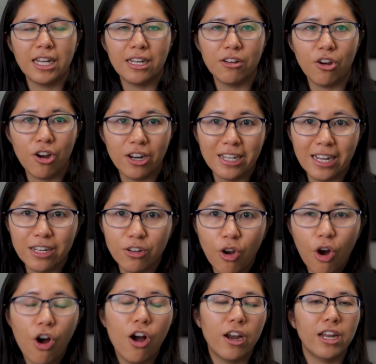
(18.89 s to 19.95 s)
and on and
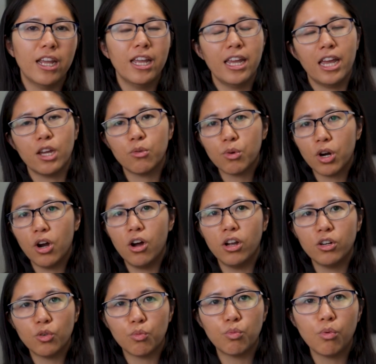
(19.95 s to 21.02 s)
on. And we're on
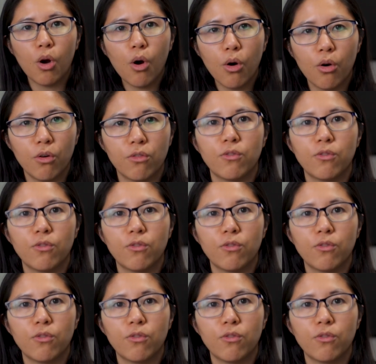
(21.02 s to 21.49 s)
a roll